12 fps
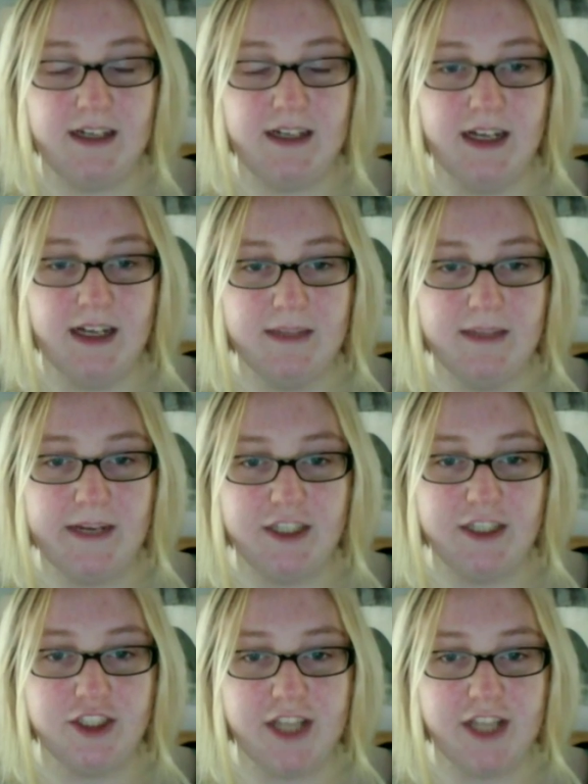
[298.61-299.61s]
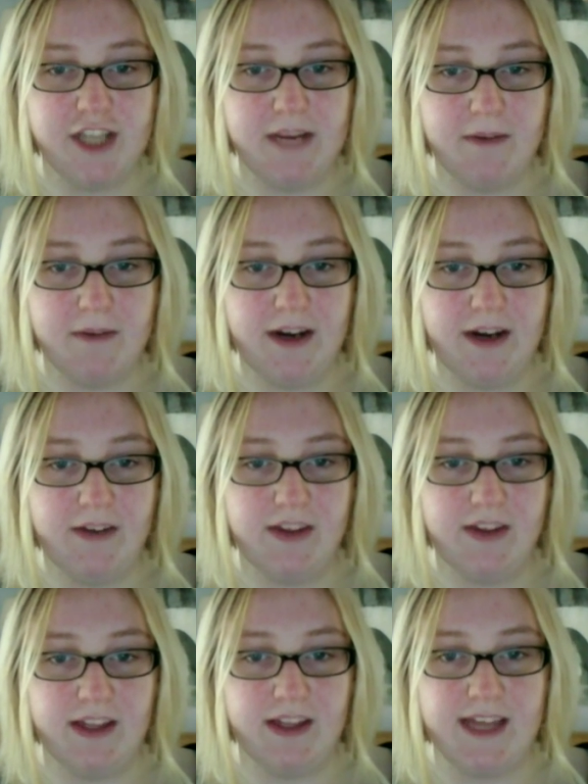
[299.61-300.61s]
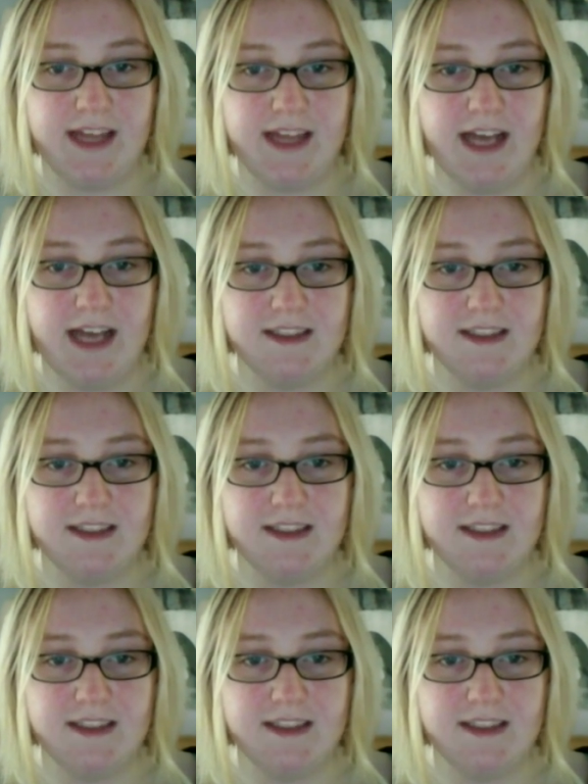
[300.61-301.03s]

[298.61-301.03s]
Elimination Chamber and everything like that.